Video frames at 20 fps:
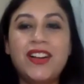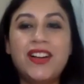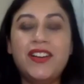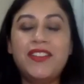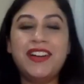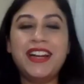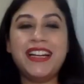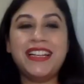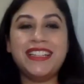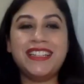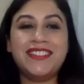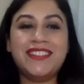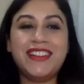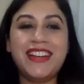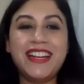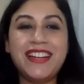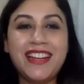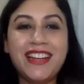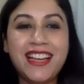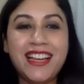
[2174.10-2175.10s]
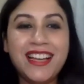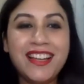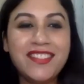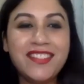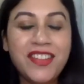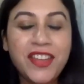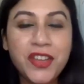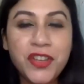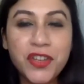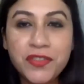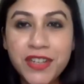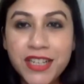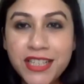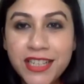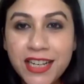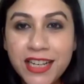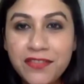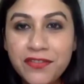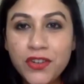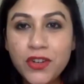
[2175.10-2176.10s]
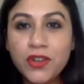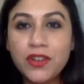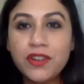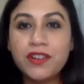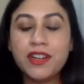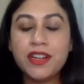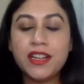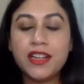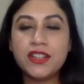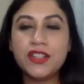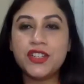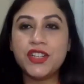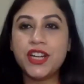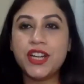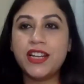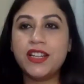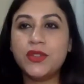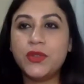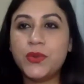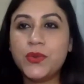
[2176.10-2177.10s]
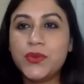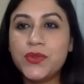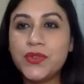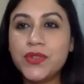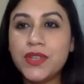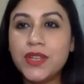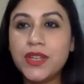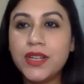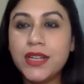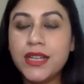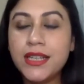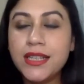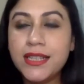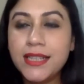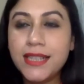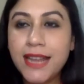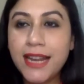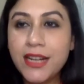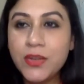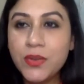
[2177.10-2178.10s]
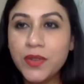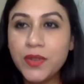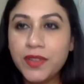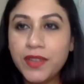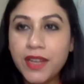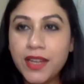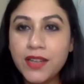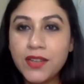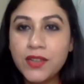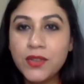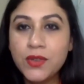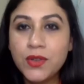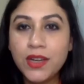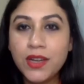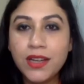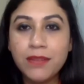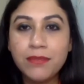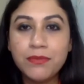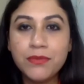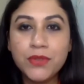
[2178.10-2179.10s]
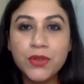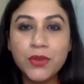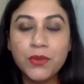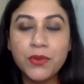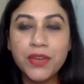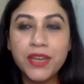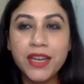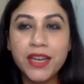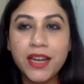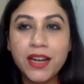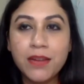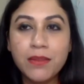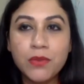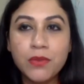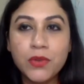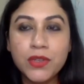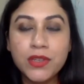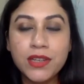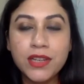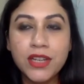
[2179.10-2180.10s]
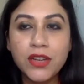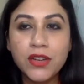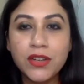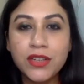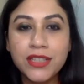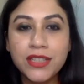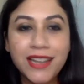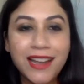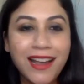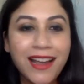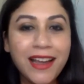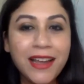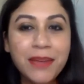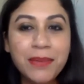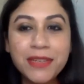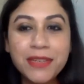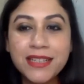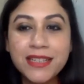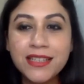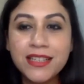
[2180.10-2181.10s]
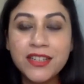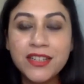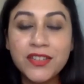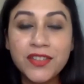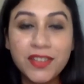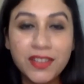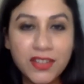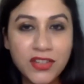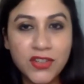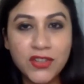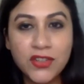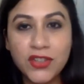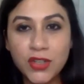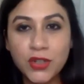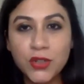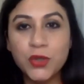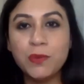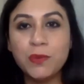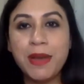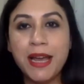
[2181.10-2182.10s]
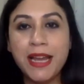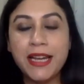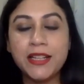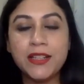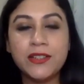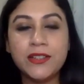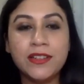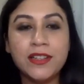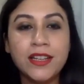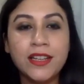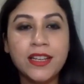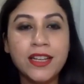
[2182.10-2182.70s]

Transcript: All right, great. Thank you, Vandana, for sharing those insights with us. So we are mostly on time, considering this is a two-panel